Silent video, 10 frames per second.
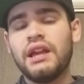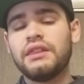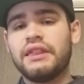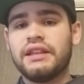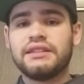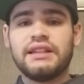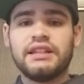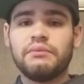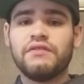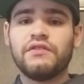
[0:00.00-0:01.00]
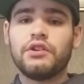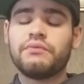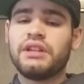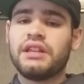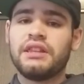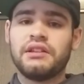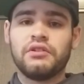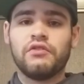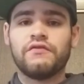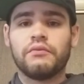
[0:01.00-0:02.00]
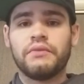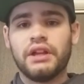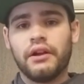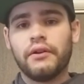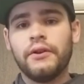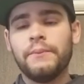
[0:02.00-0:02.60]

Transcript: the things that need to be filmed, and then go from there.